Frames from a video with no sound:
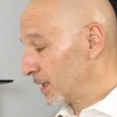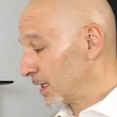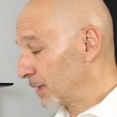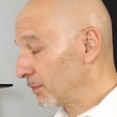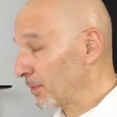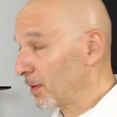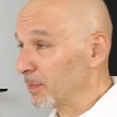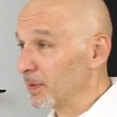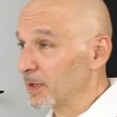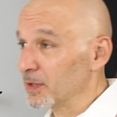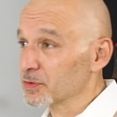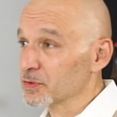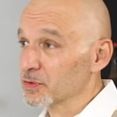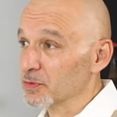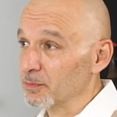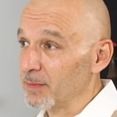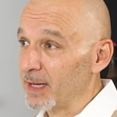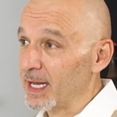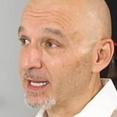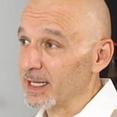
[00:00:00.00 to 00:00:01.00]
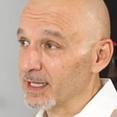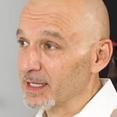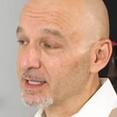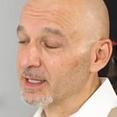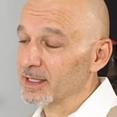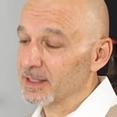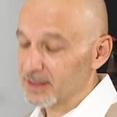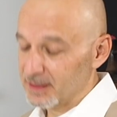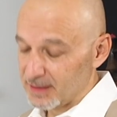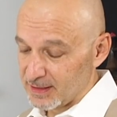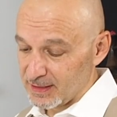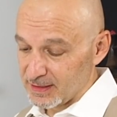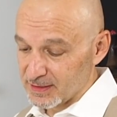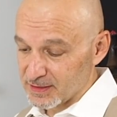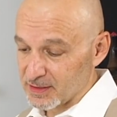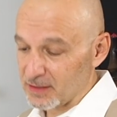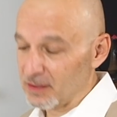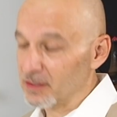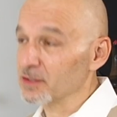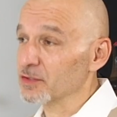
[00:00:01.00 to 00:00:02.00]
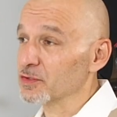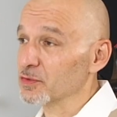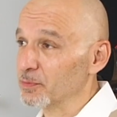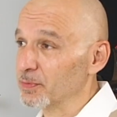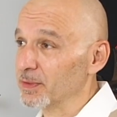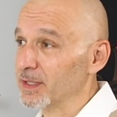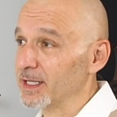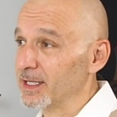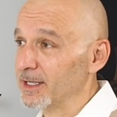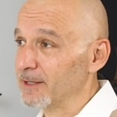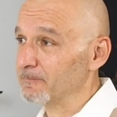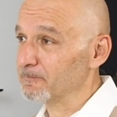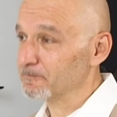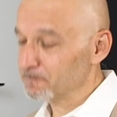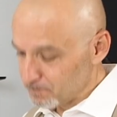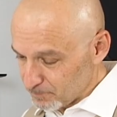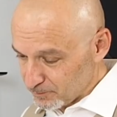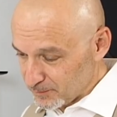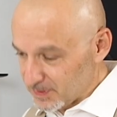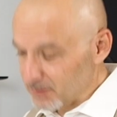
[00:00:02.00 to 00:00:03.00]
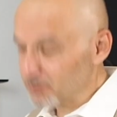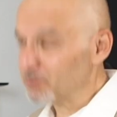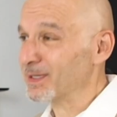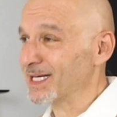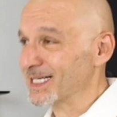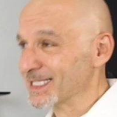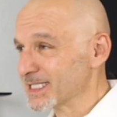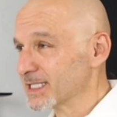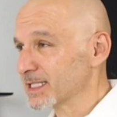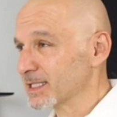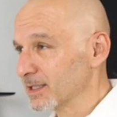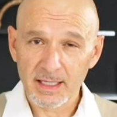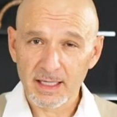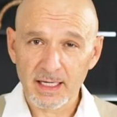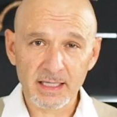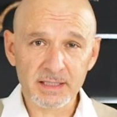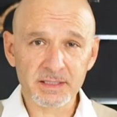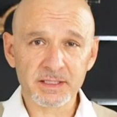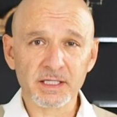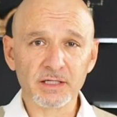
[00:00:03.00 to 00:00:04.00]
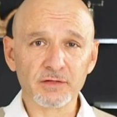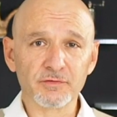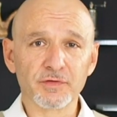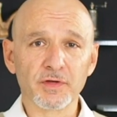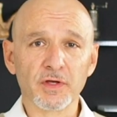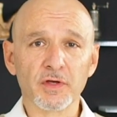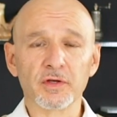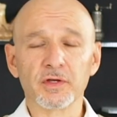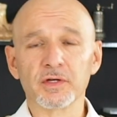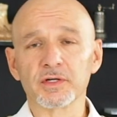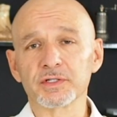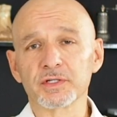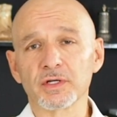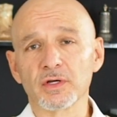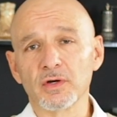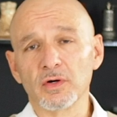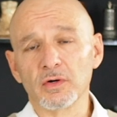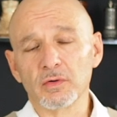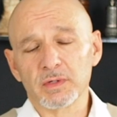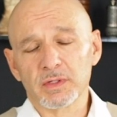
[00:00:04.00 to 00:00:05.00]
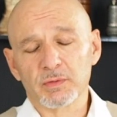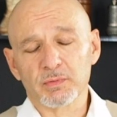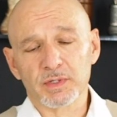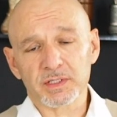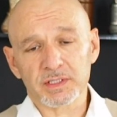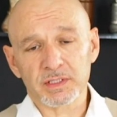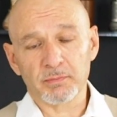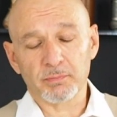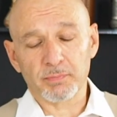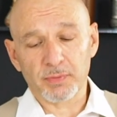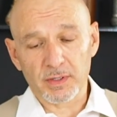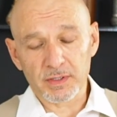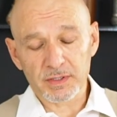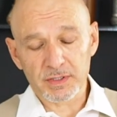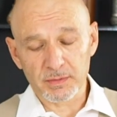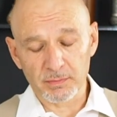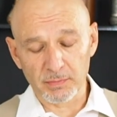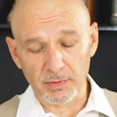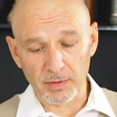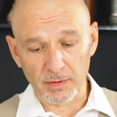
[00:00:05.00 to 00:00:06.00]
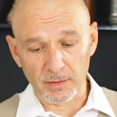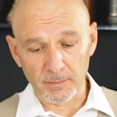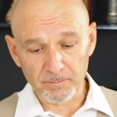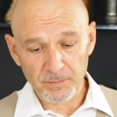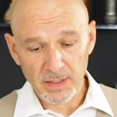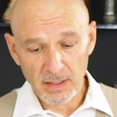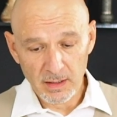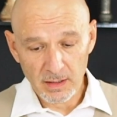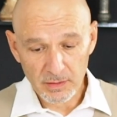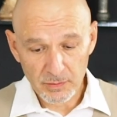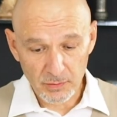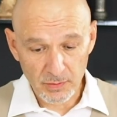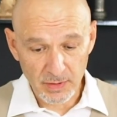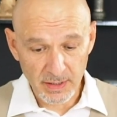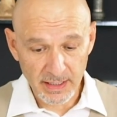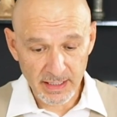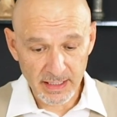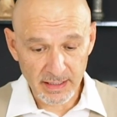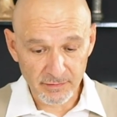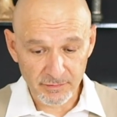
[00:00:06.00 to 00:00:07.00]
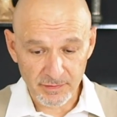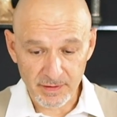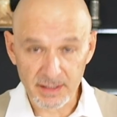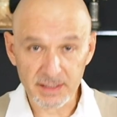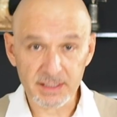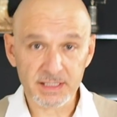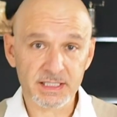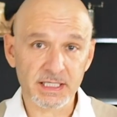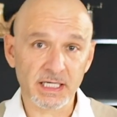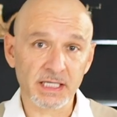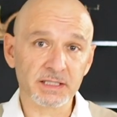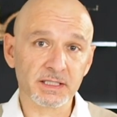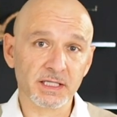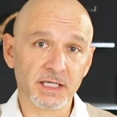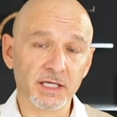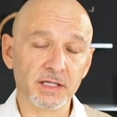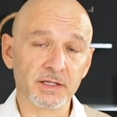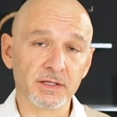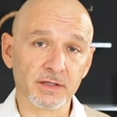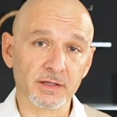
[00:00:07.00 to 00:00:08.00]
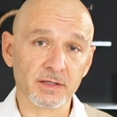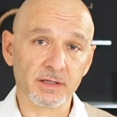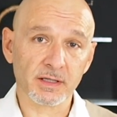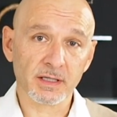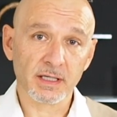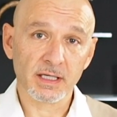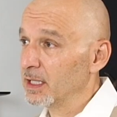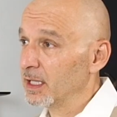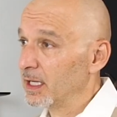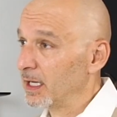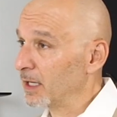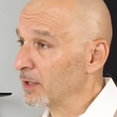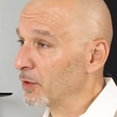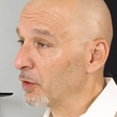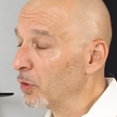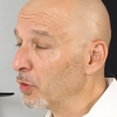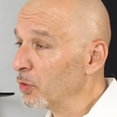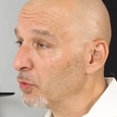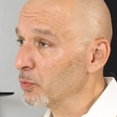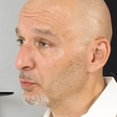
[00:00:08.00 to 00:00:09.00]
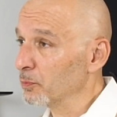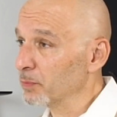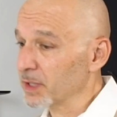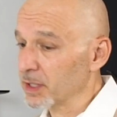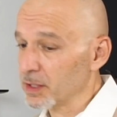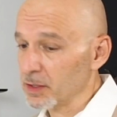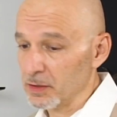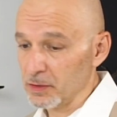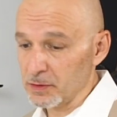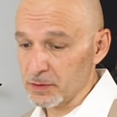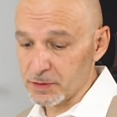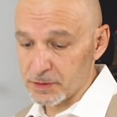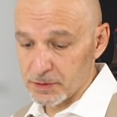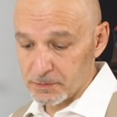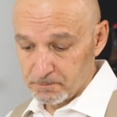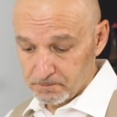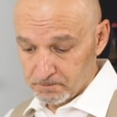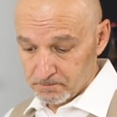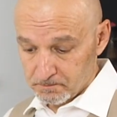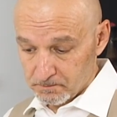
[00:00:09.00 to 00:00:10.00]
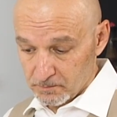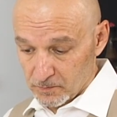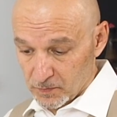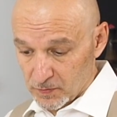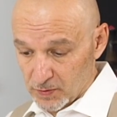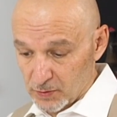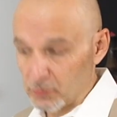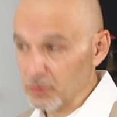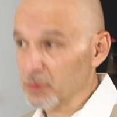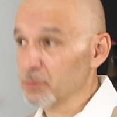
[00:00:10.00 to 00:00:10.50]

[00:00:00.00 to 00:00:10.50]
I'm about to make is going to be the best. Until a few years ago, it was impossible to have a sun heater at home because they were